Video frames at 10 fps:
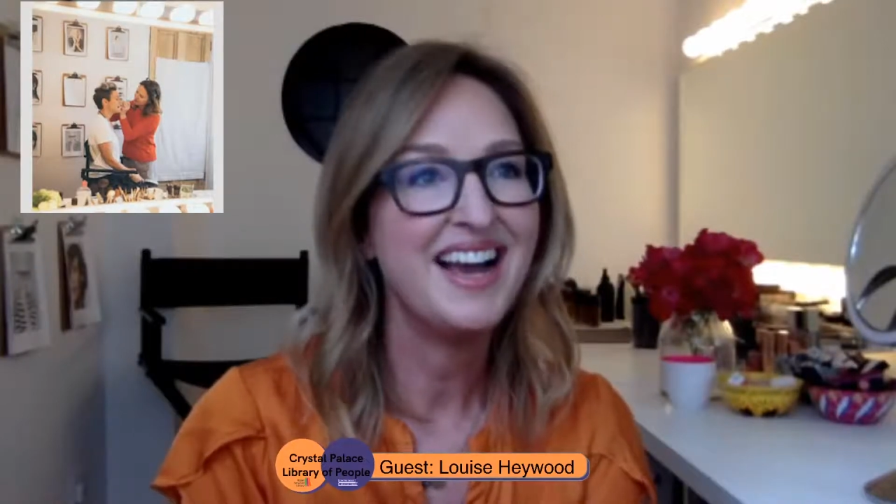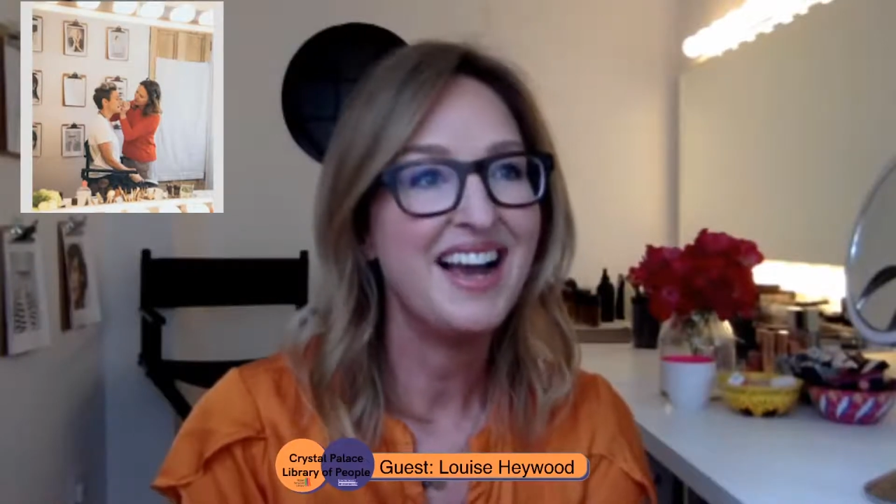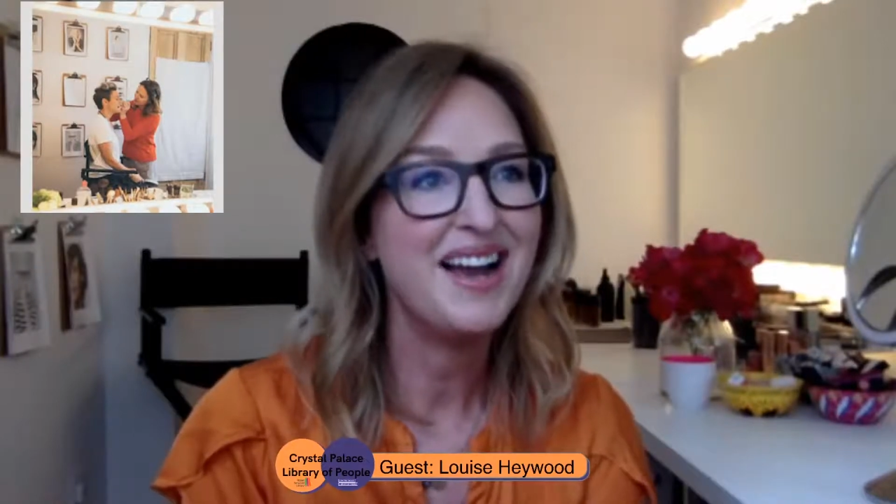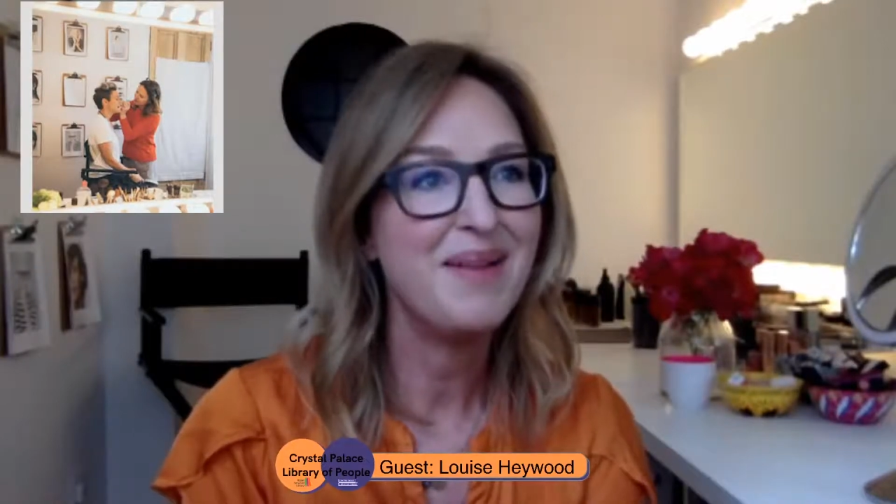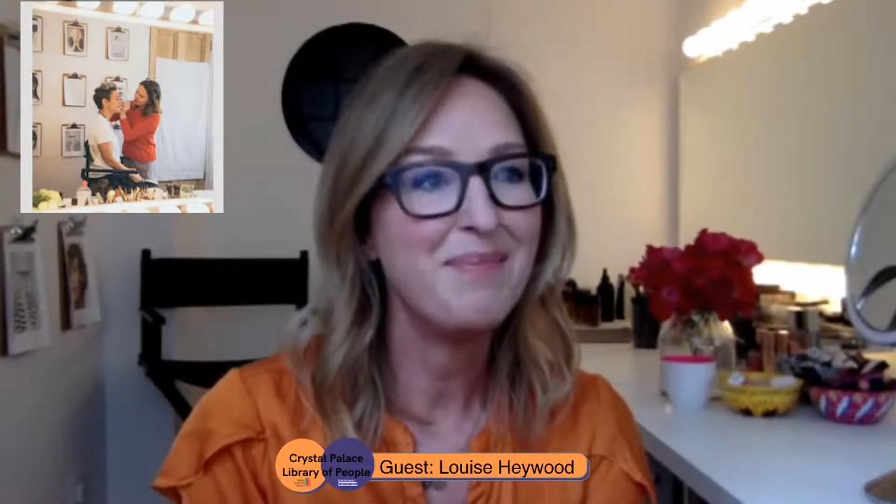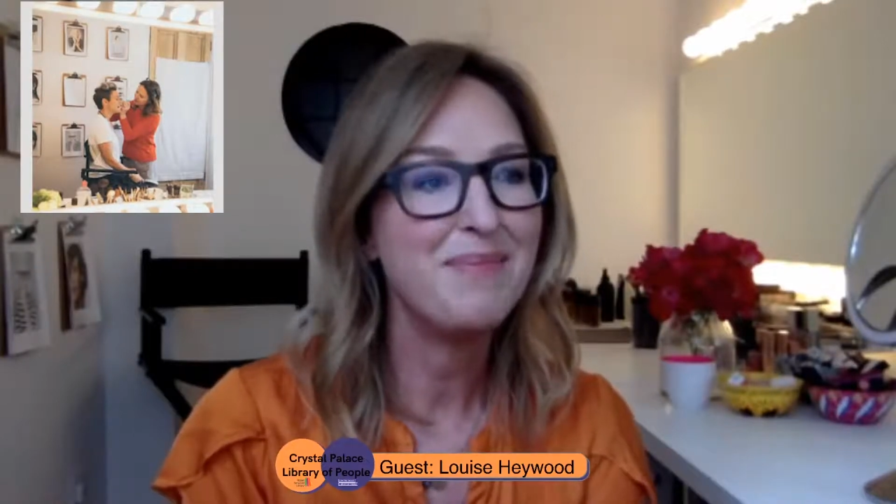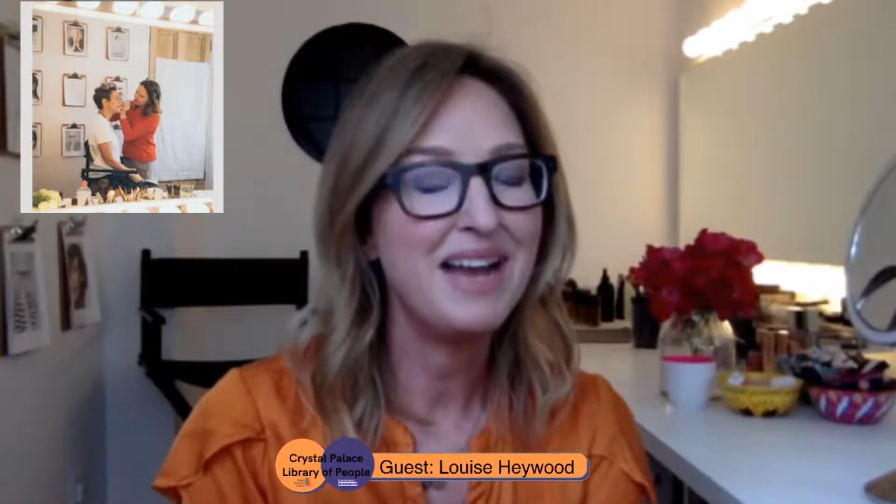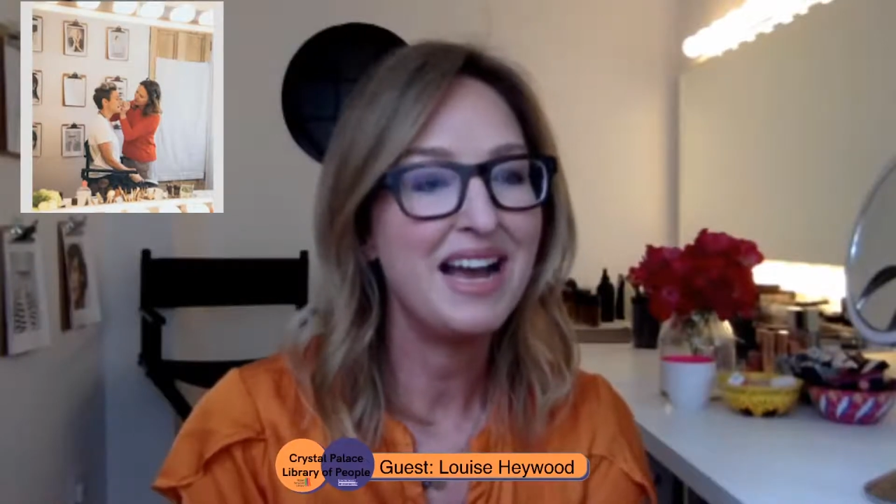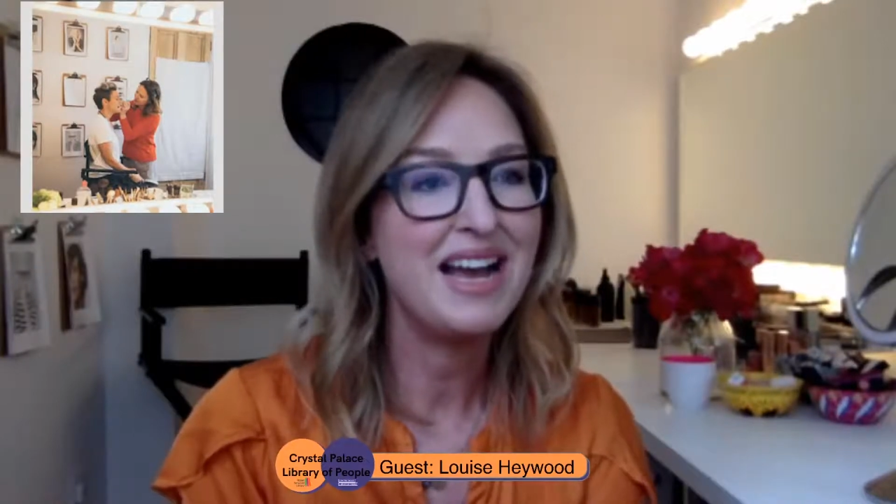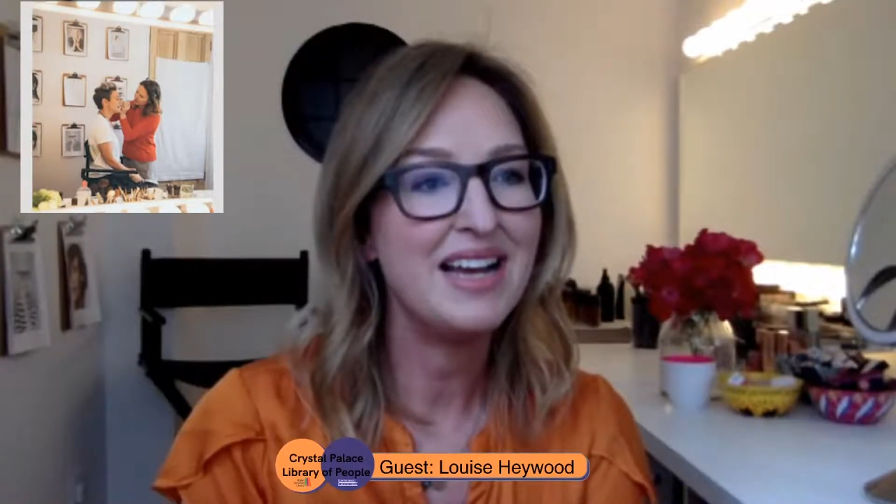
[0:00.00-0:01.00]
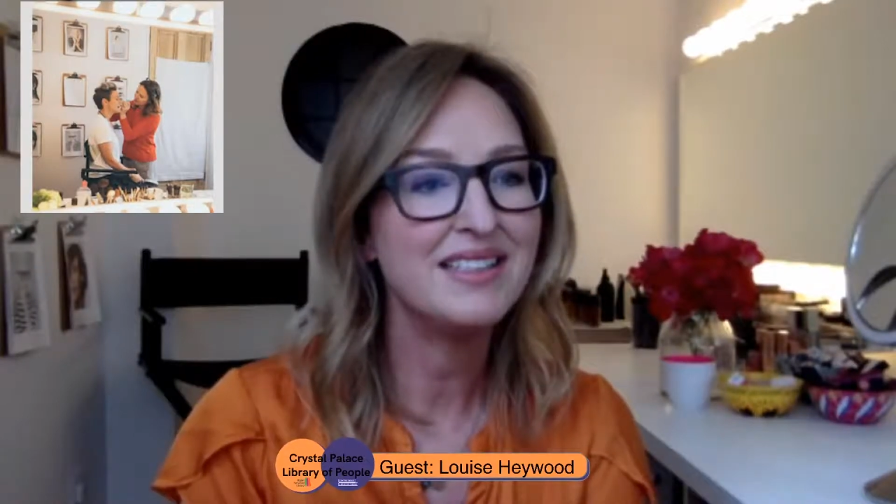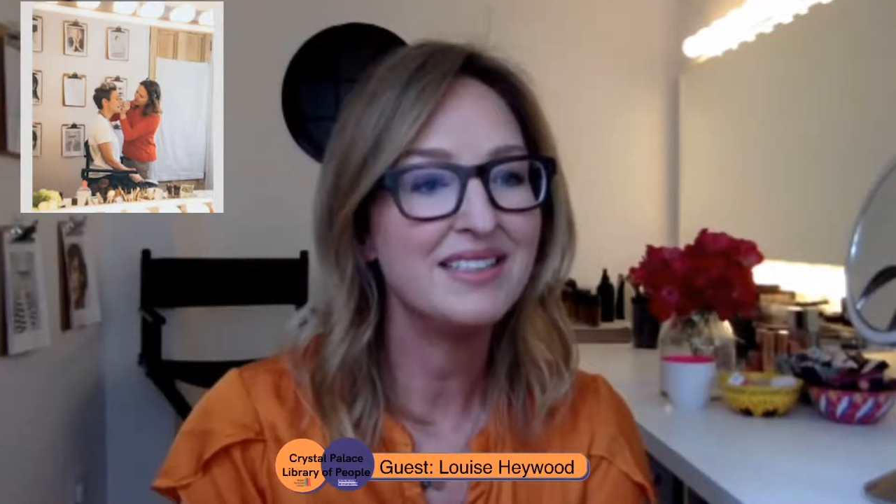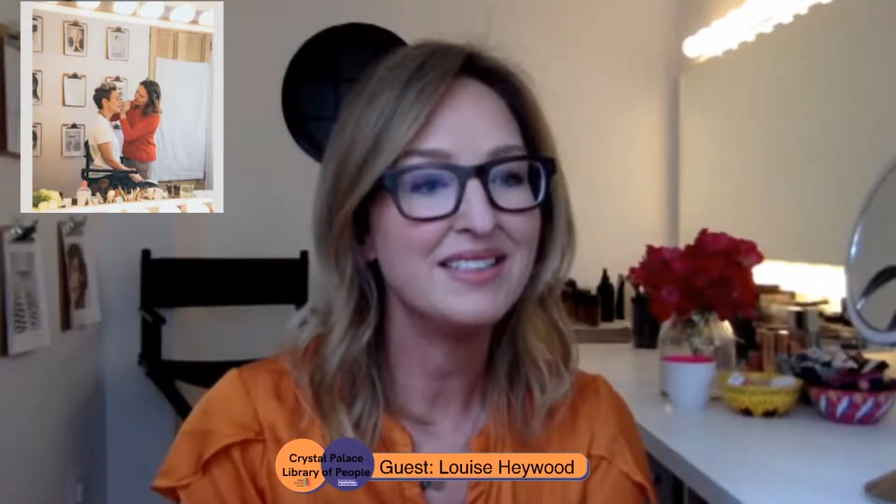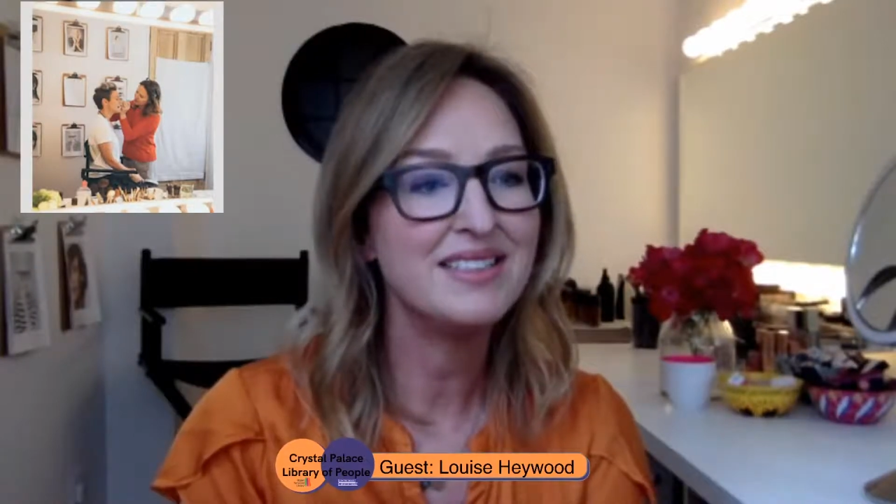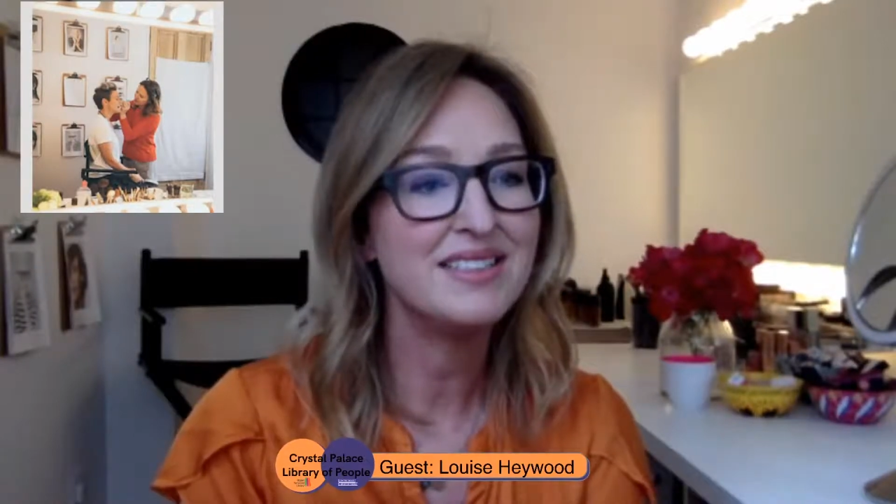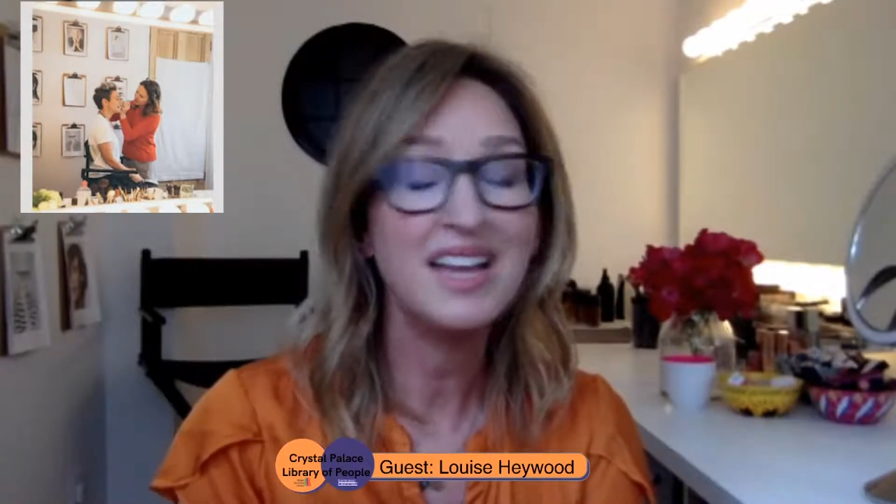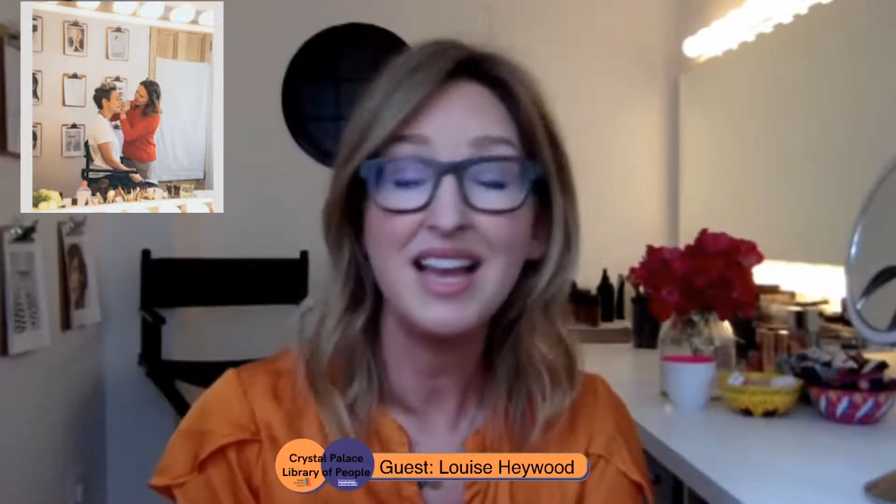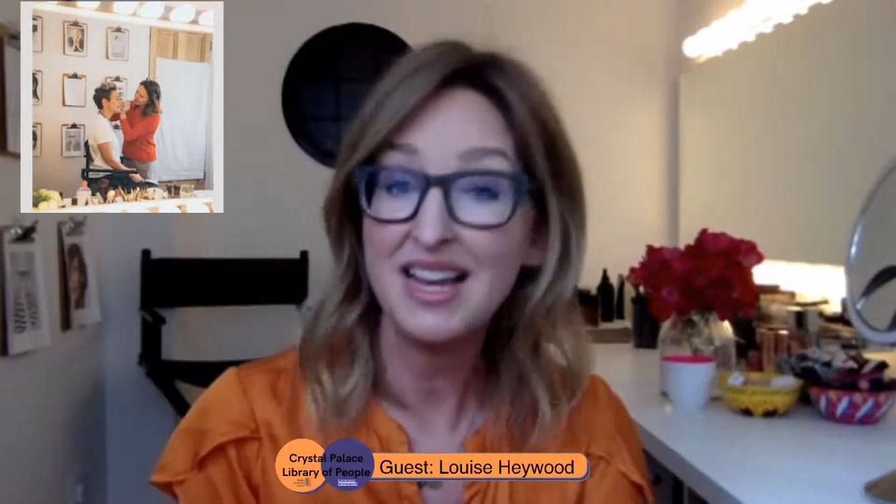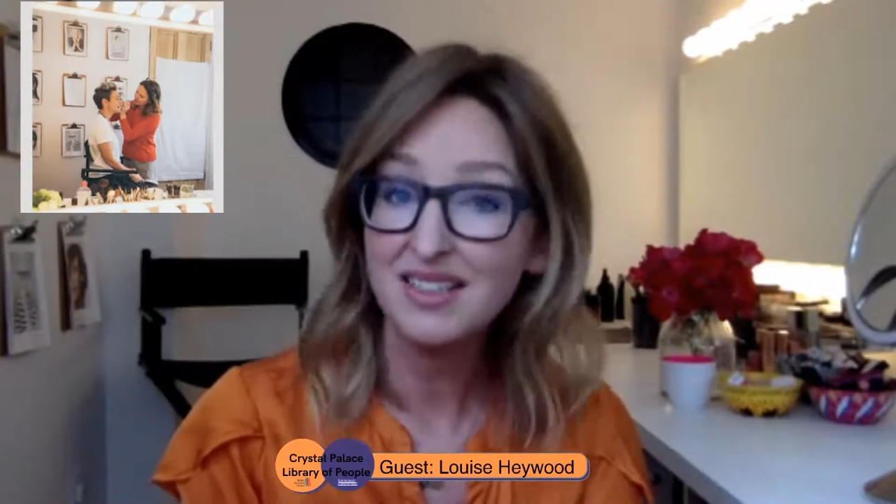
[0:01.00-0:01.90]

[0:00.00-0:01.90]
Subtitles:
And yeah,